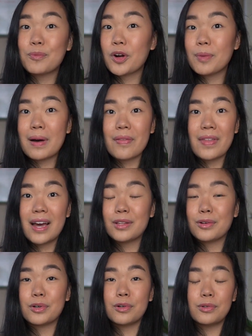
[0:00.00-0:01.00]
out more about
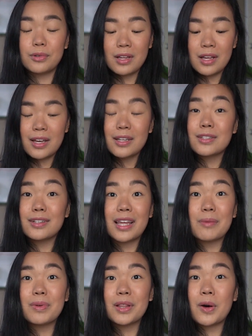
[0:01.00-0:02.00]
that, I'll go to the
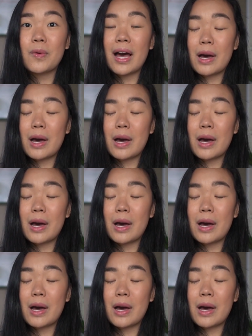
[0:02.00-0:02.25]
link below.